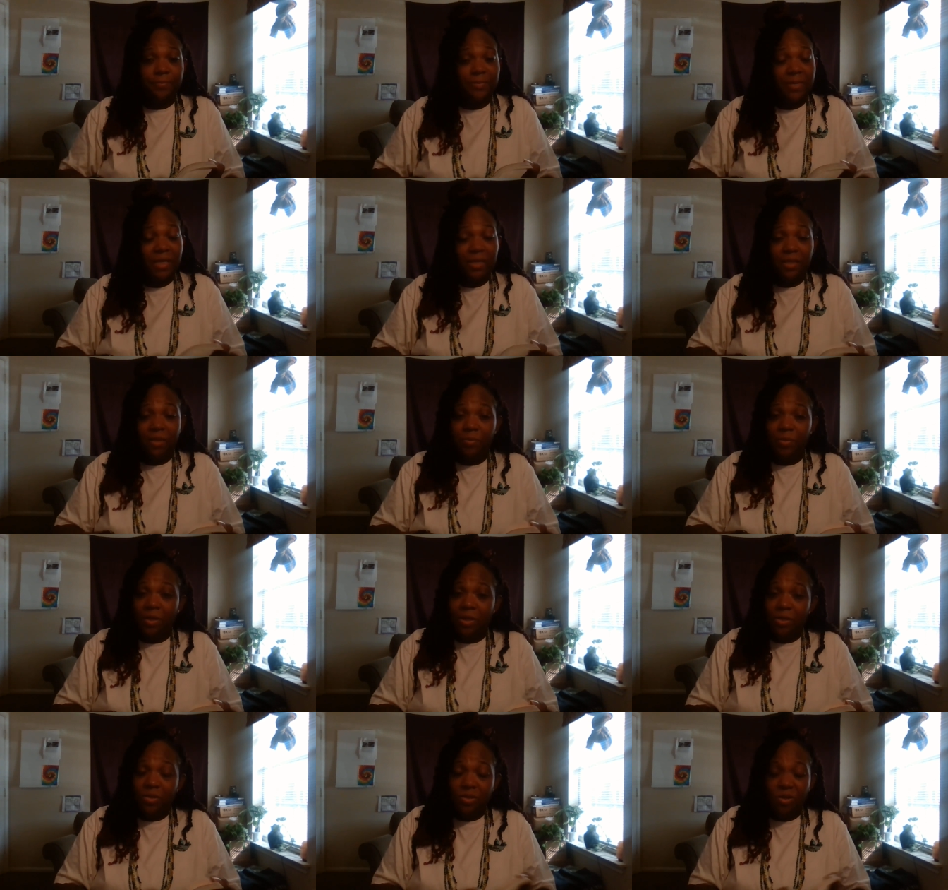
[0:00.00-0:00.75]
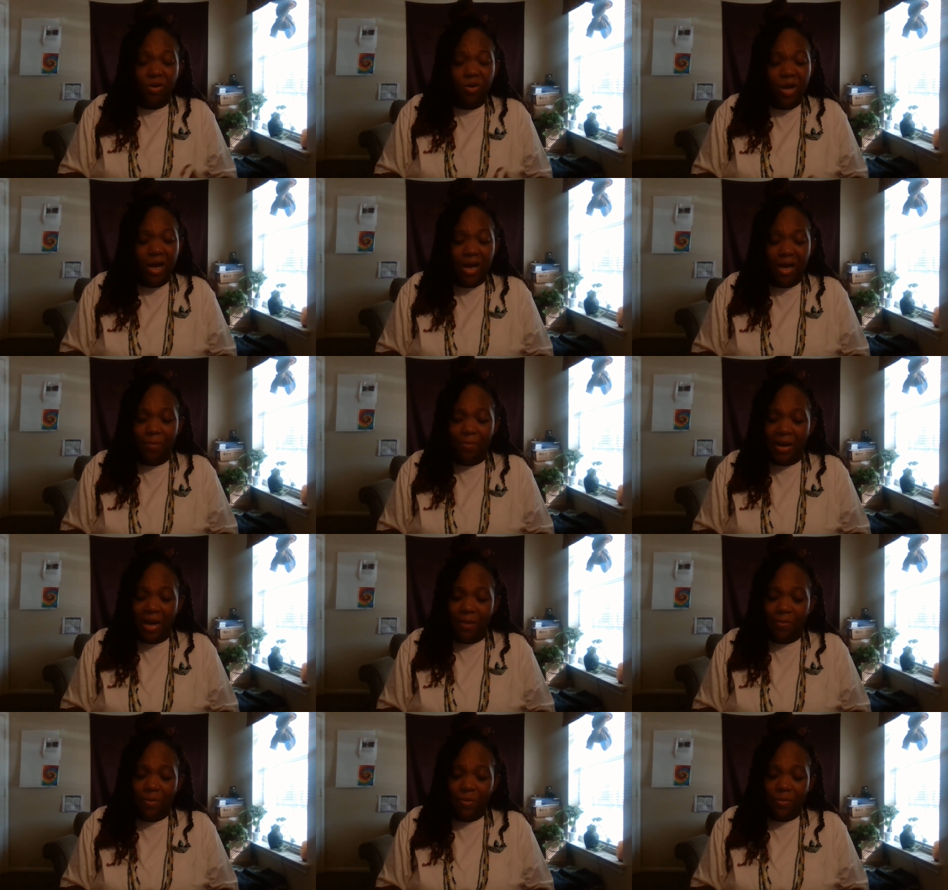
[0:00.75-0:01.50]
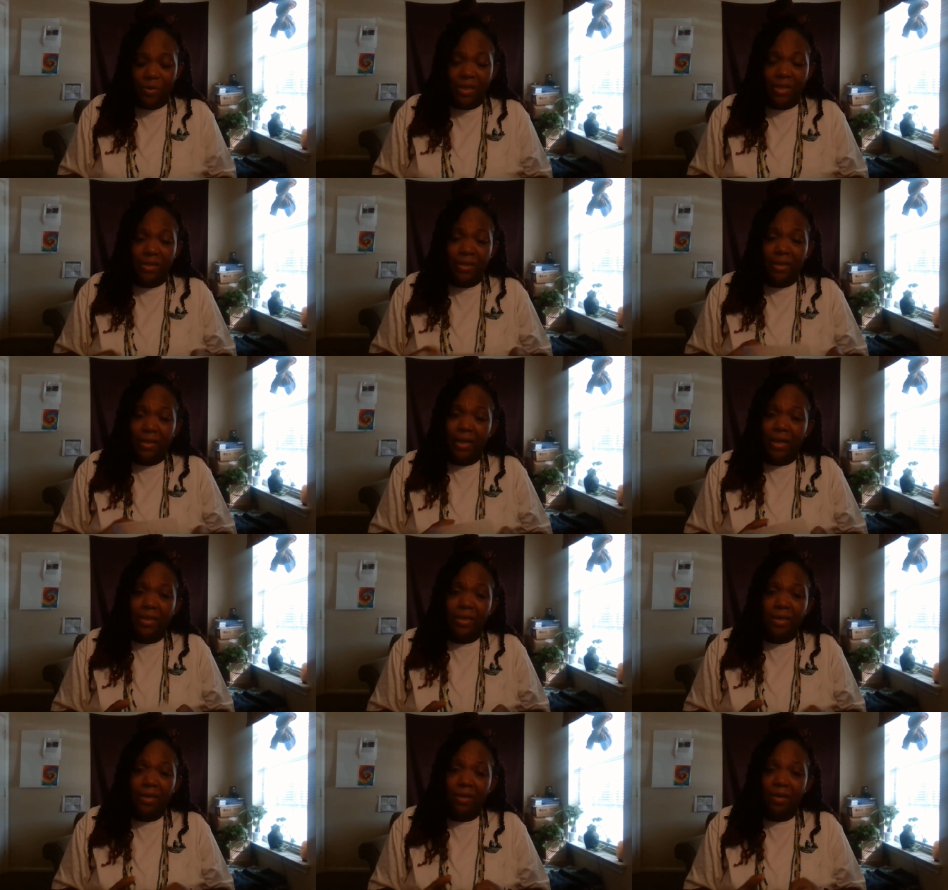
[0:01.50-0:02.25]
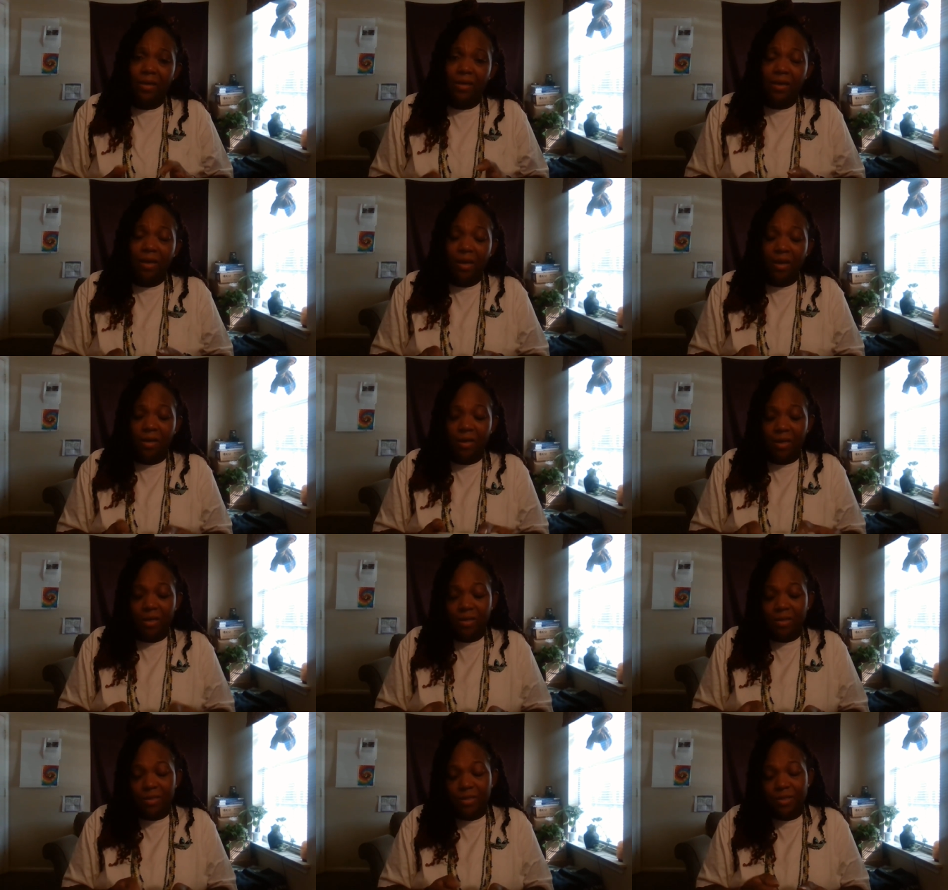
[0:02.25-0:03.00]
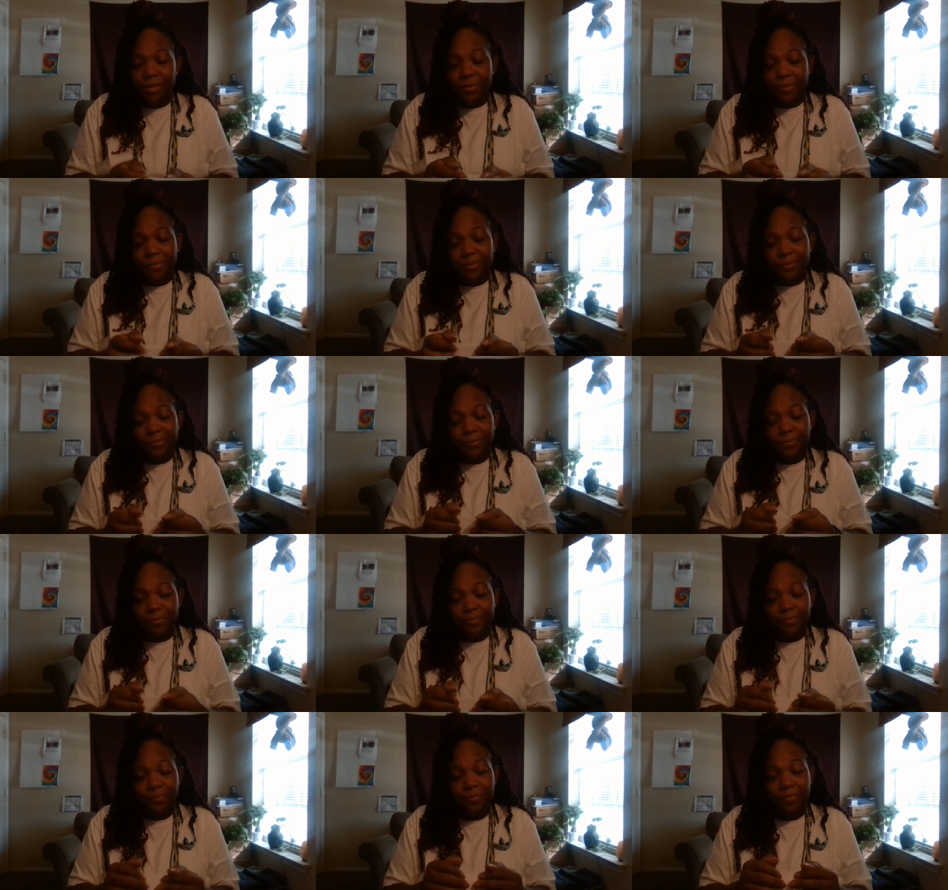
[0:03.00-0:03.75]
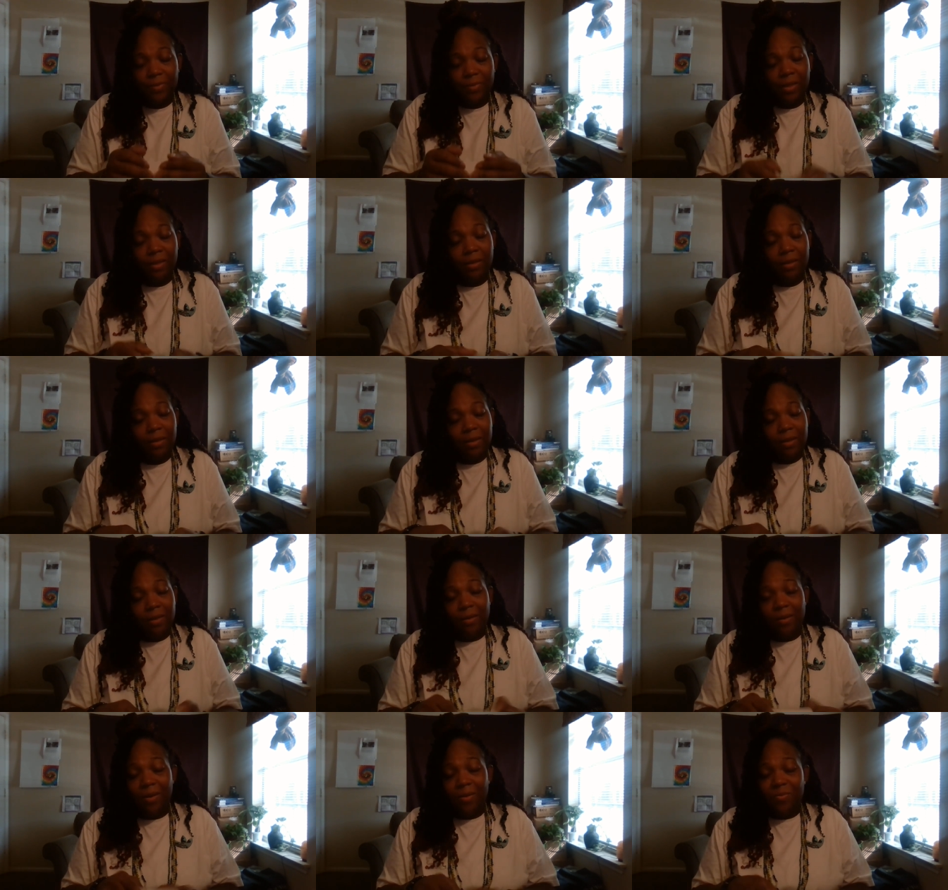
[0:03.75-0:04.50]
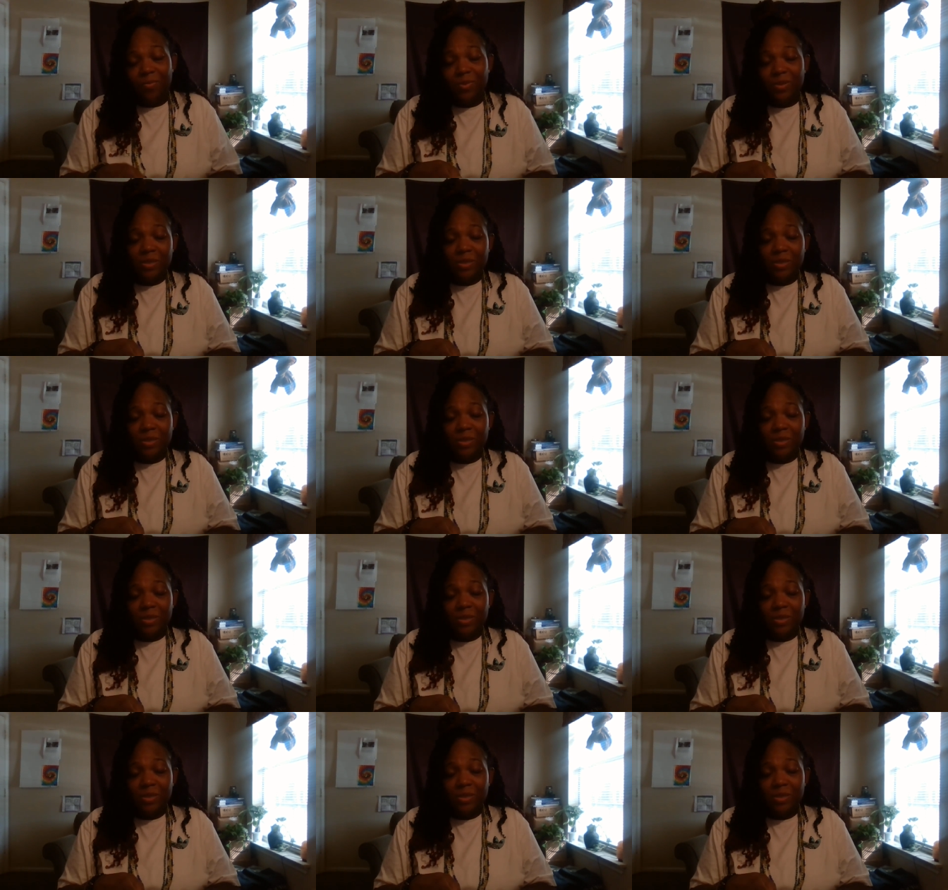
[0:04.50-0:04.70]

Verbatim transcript: It depends on how I'm operating in that yin and yang energy. For